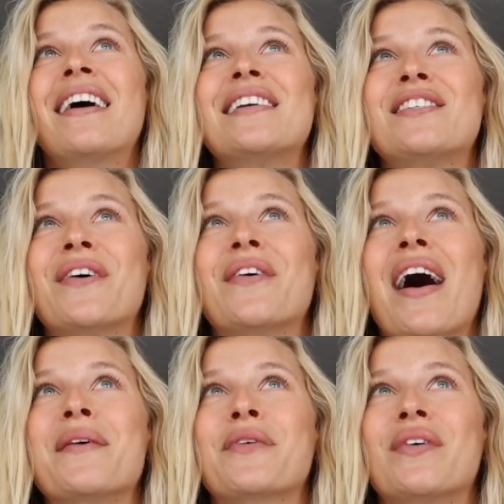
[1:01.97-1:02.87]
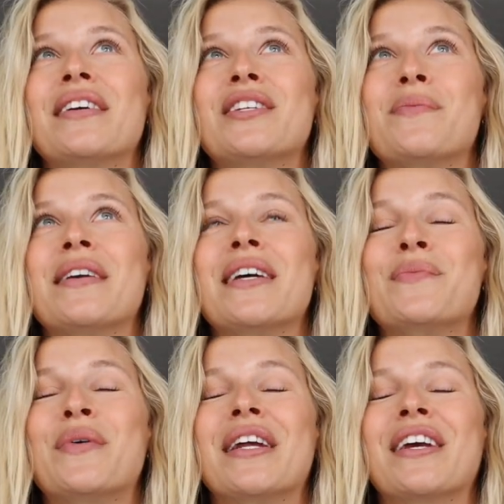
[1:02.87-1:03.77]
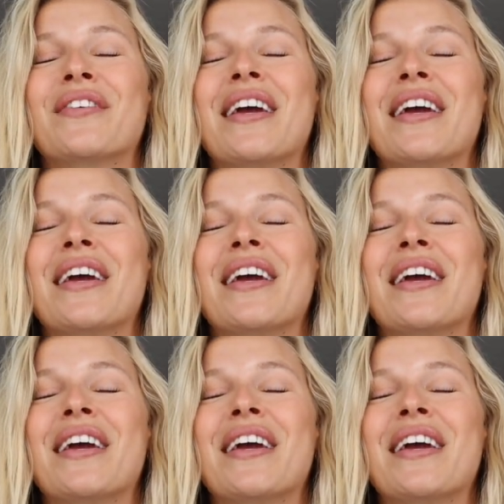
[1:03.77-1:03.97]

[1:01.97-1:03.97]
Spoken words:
So I'm going to be putting in